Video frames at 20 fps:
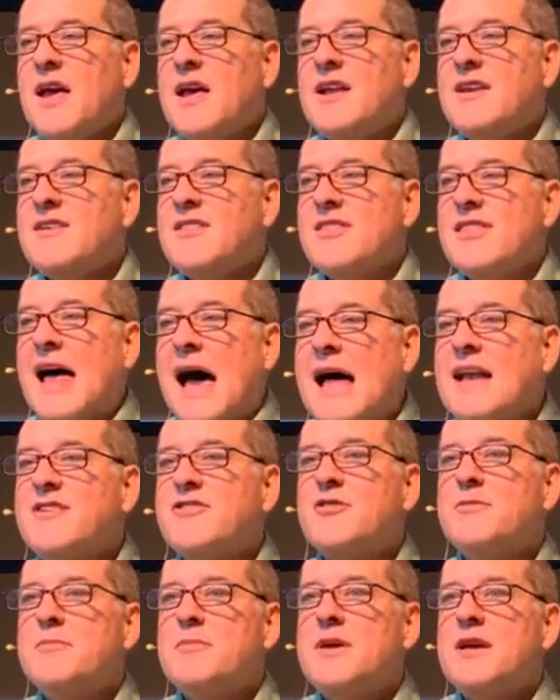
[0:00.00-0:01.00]
And that
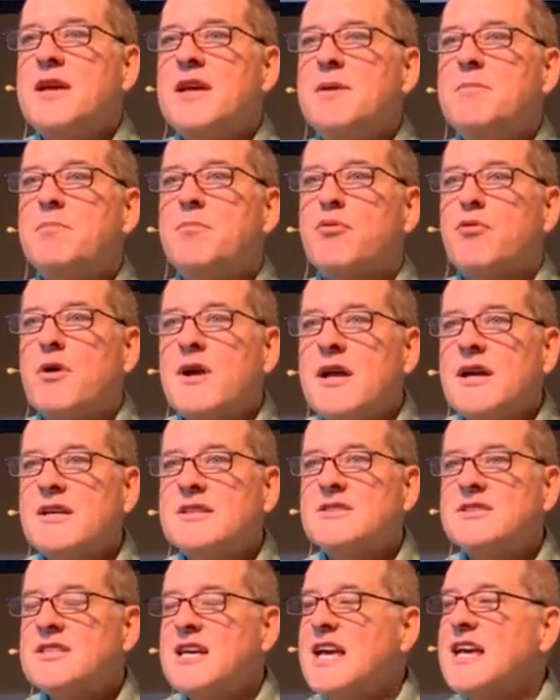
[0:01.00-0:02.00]
to me
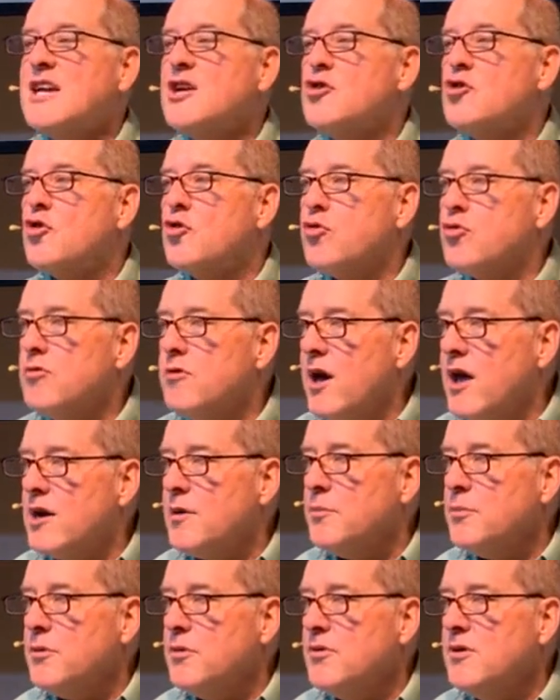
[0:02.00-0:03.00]
brings
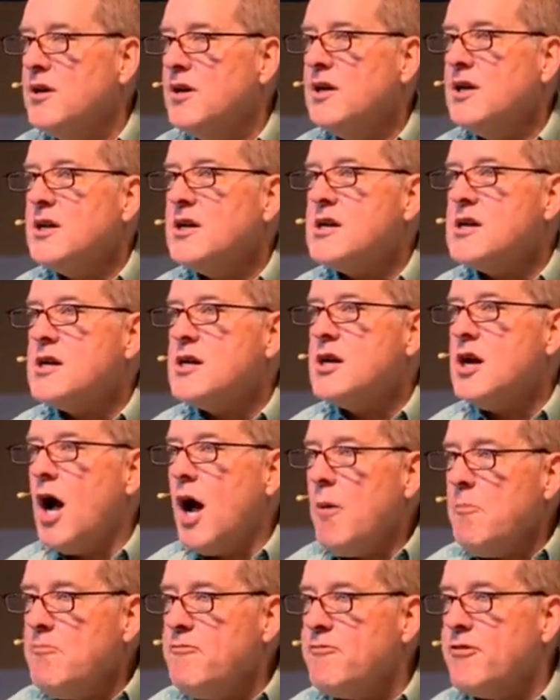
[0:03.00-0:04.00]
incredible
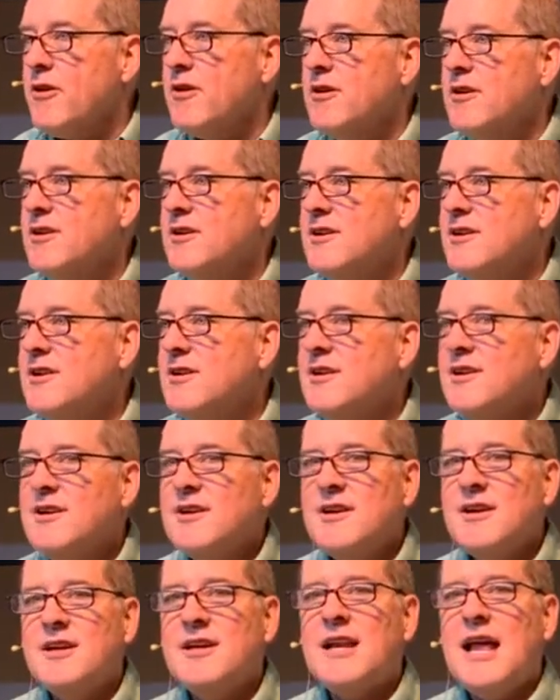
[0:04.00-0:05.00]
comfort.
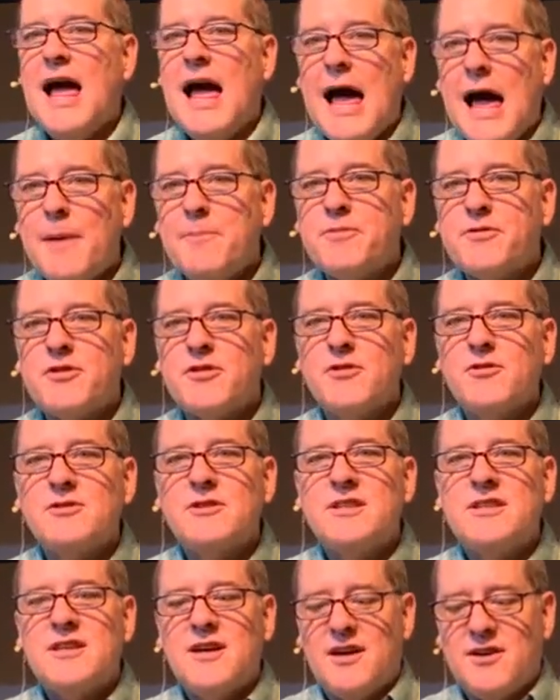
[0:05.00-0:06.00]
It
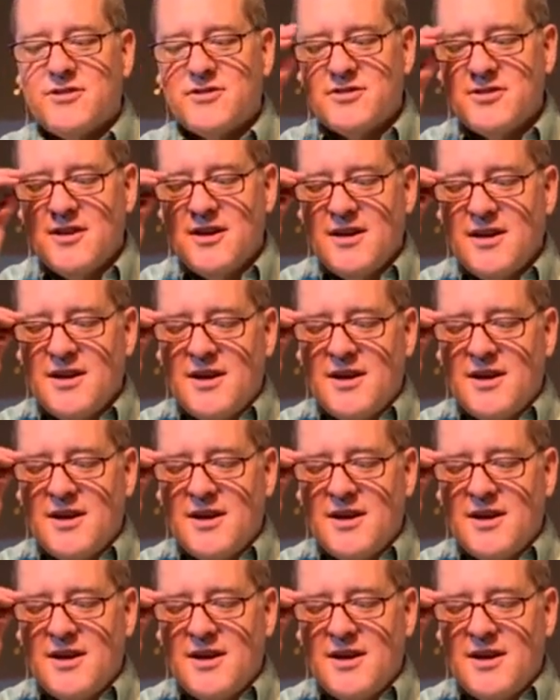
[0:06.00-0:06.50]
absolutely does.